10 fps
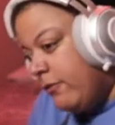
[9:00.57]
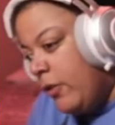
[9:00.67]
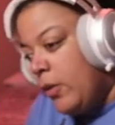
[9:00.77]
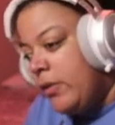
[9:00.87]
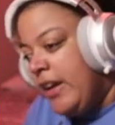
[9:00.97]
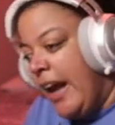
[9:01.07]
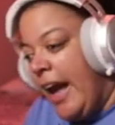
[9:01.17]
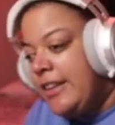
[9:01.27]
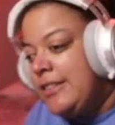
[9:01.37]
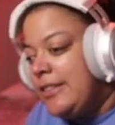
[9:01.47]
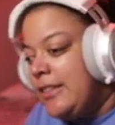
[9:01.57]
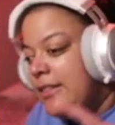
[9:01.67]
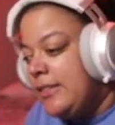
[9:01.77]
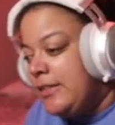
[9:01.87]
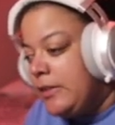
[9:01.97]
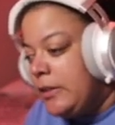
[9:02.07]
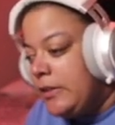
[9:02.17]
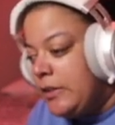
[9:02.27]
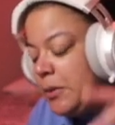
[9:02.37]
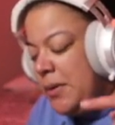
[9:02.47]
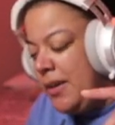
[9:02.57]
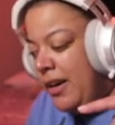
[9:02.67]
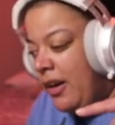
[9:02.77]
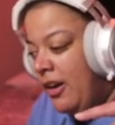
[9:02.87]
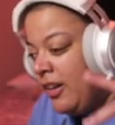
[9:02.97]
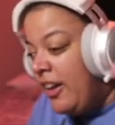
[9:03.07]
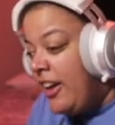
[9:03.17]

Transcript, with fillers: Full reactions to Supergirl